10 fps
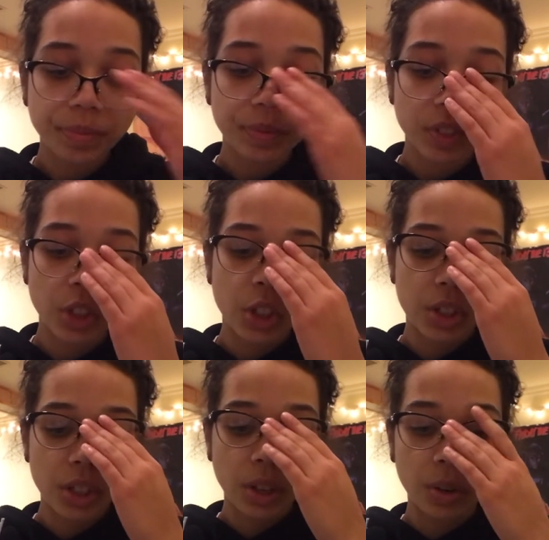
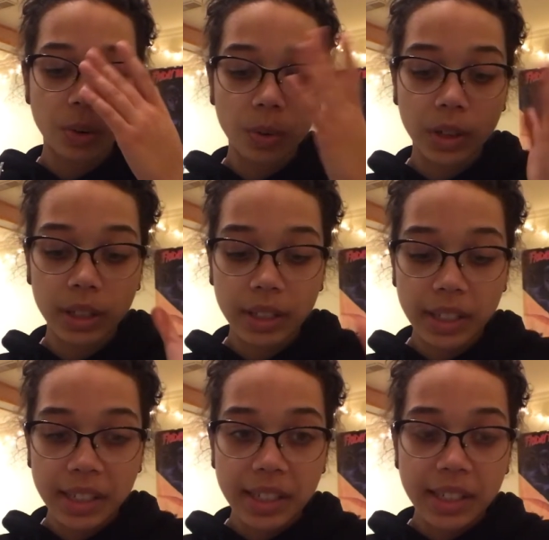So
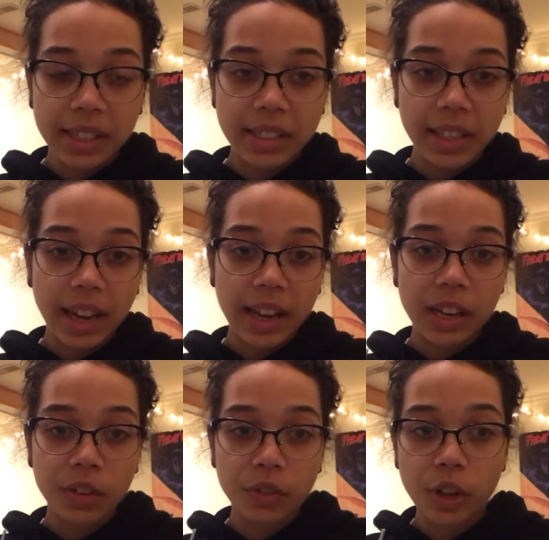to kind
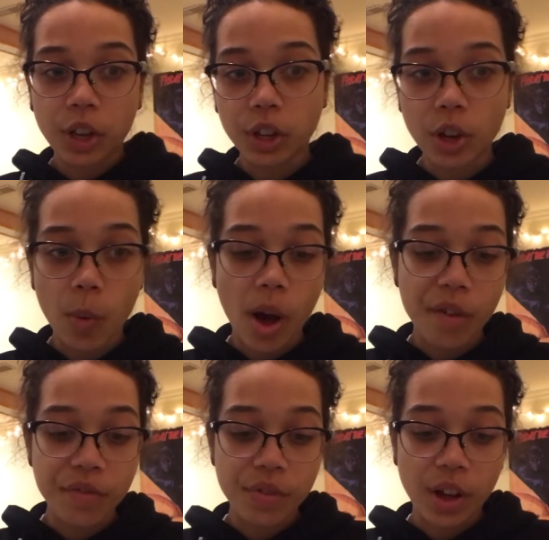of go
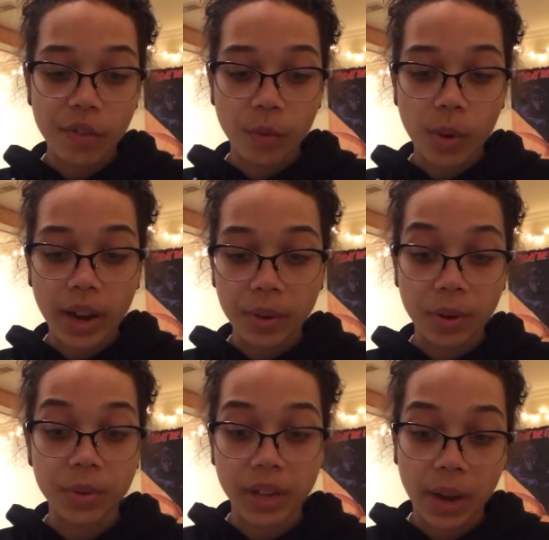off of what I
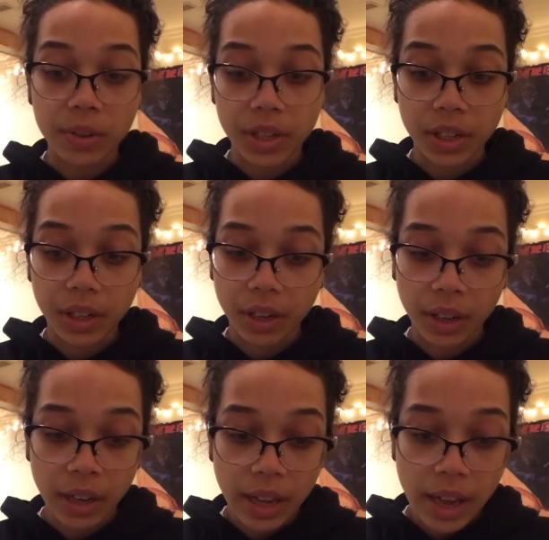wrote down here,
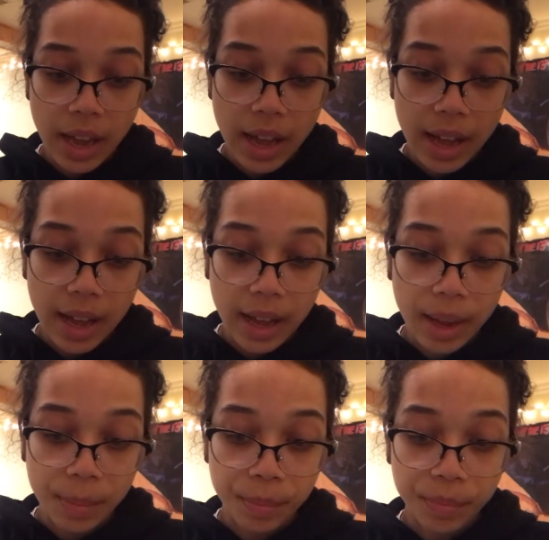
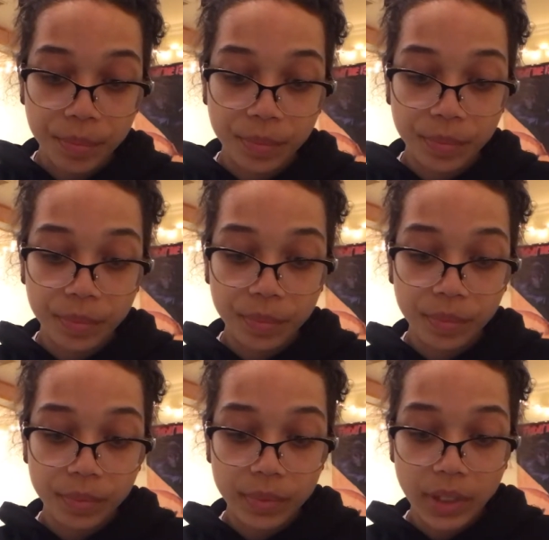I'm
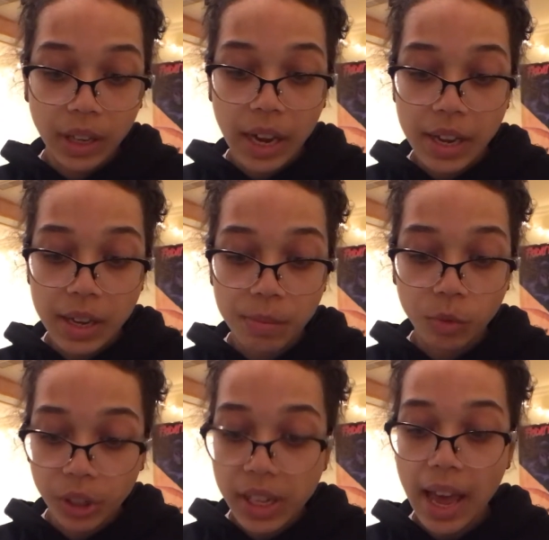
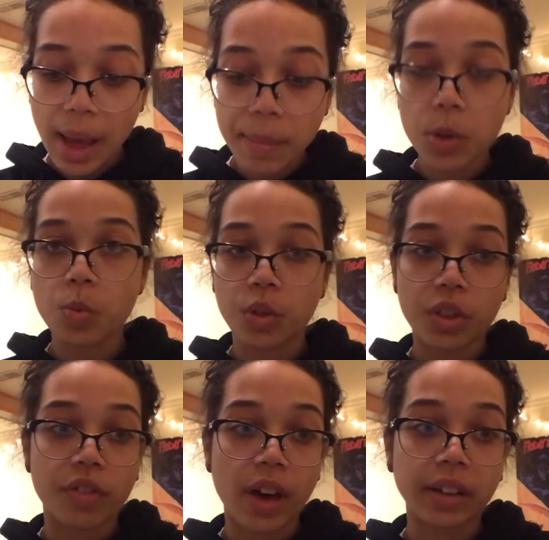really happy with the
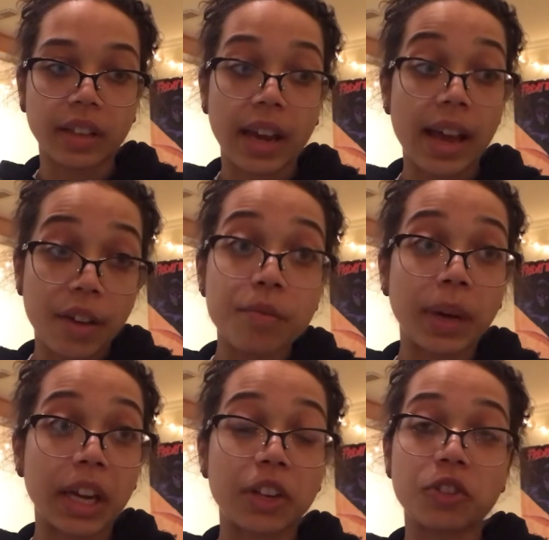fact that I have
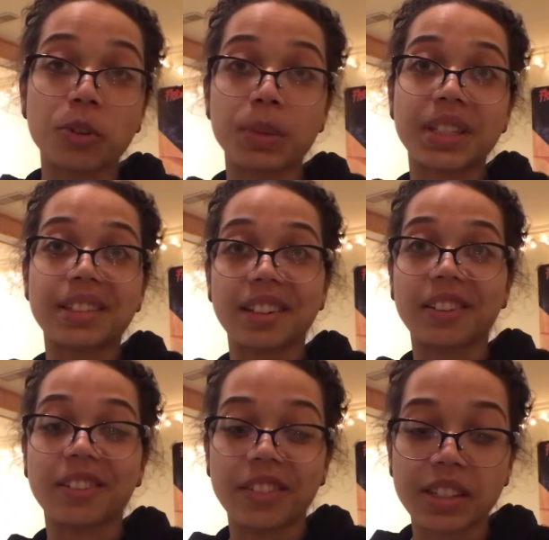managed to be
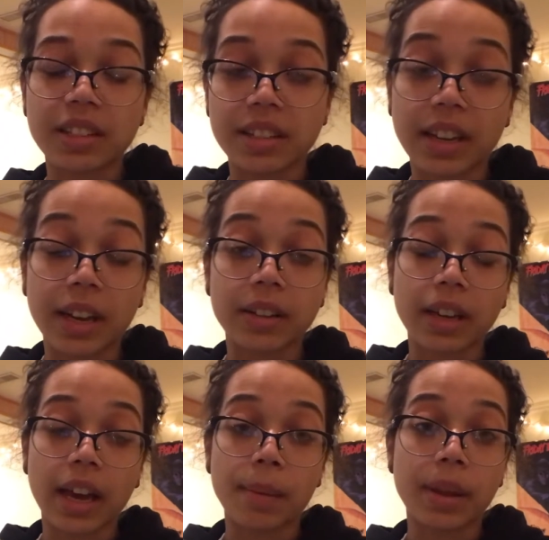single this entire
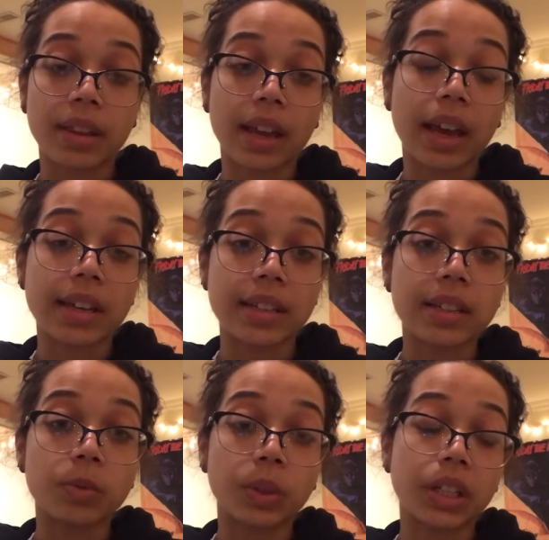time, and that I
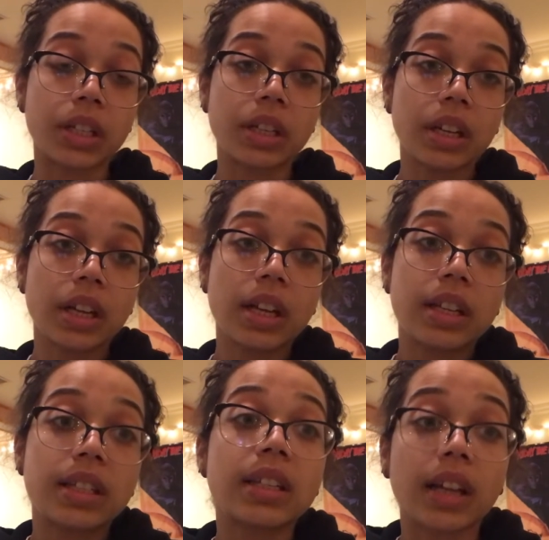didn't really
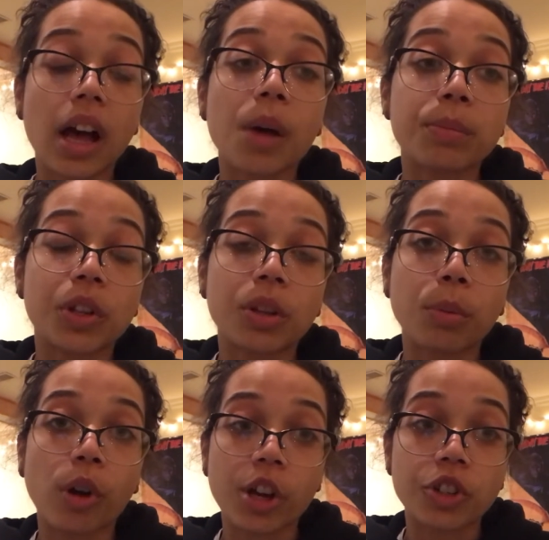succumb to the
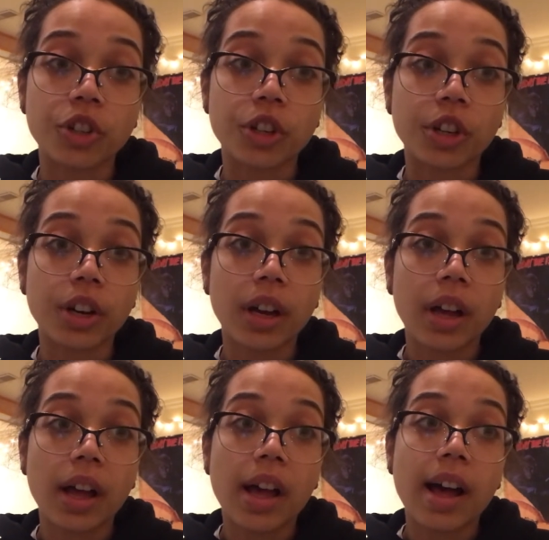pressure
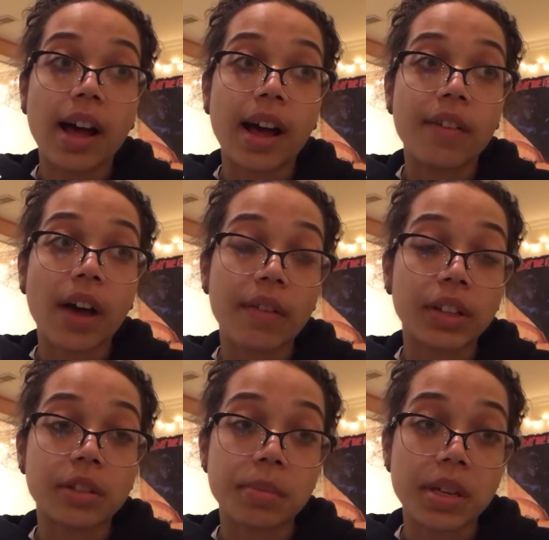of having
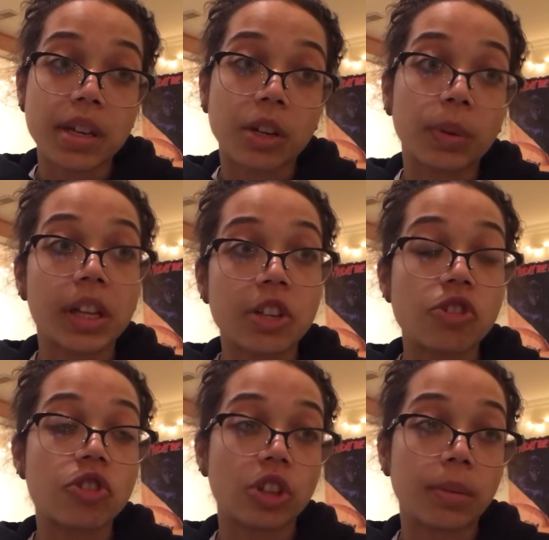to be in a
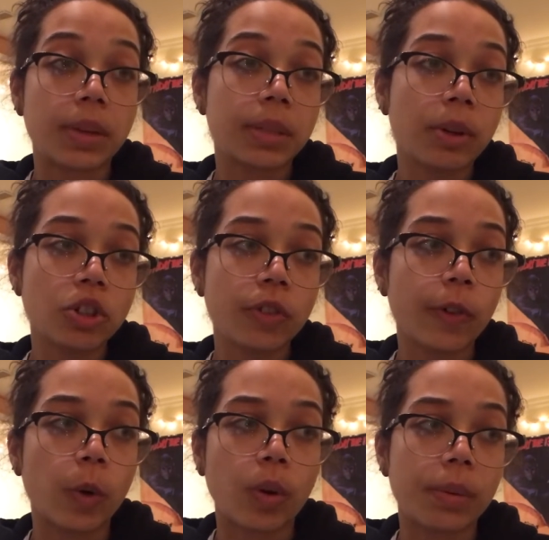relationship, especially for
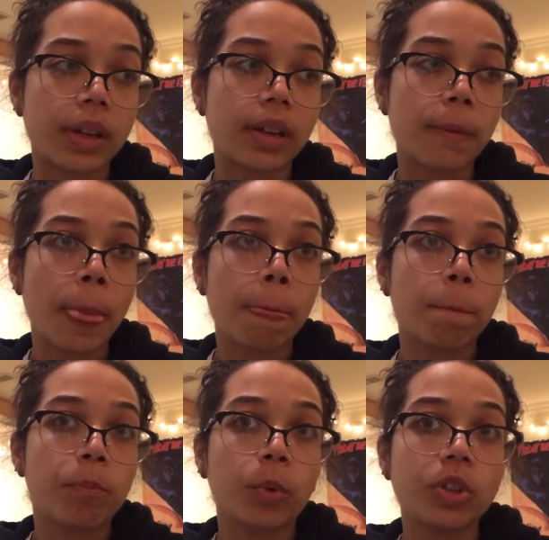women.
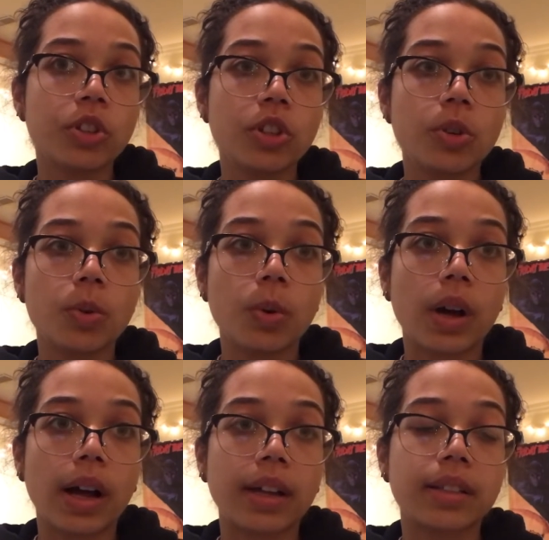Once you
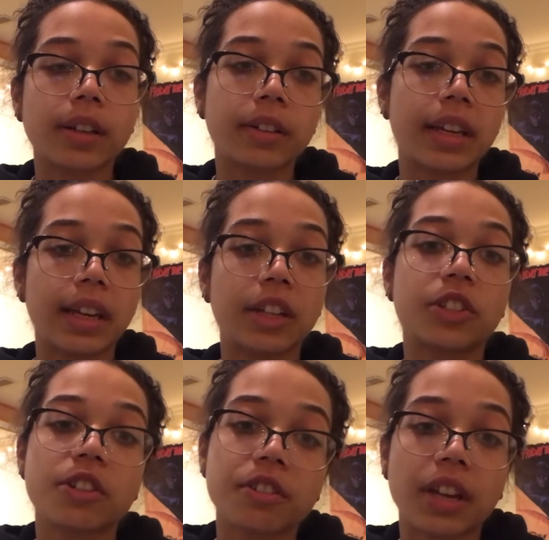start hitting a
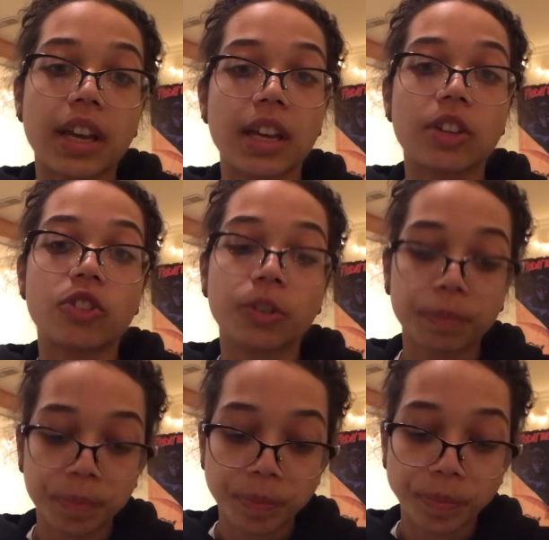certain age,
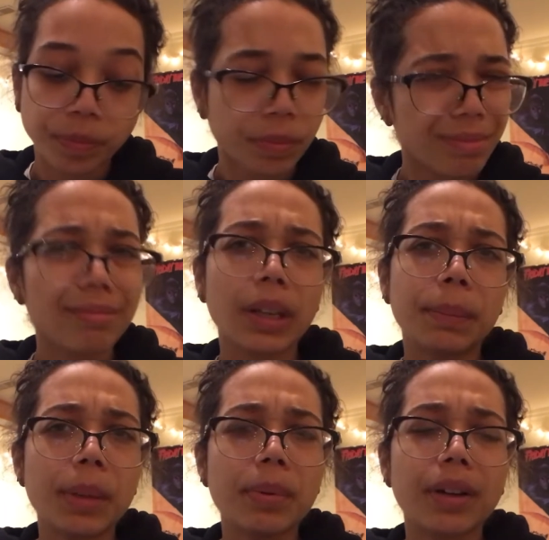
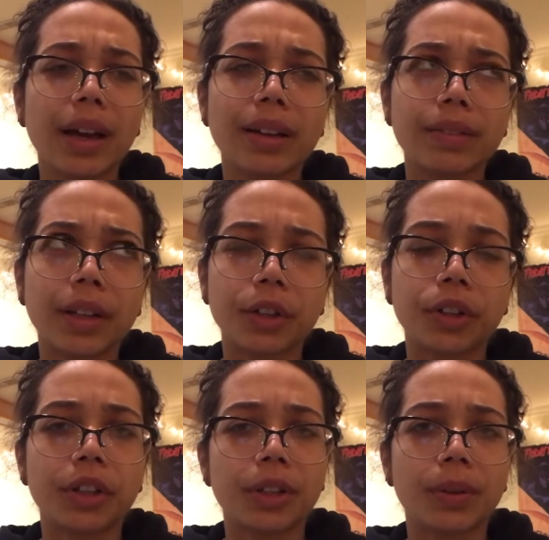people kind of like look
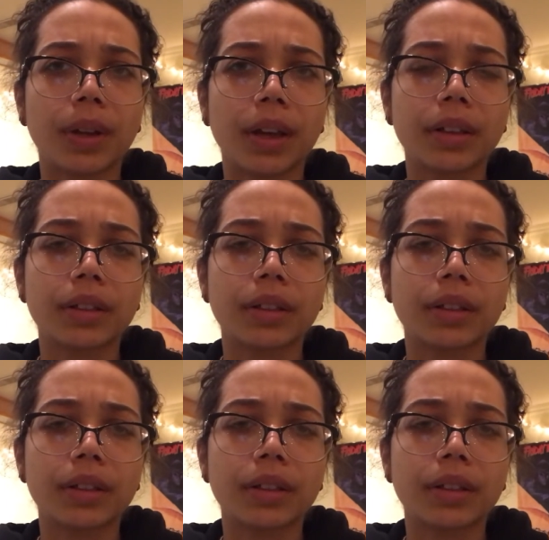at you like,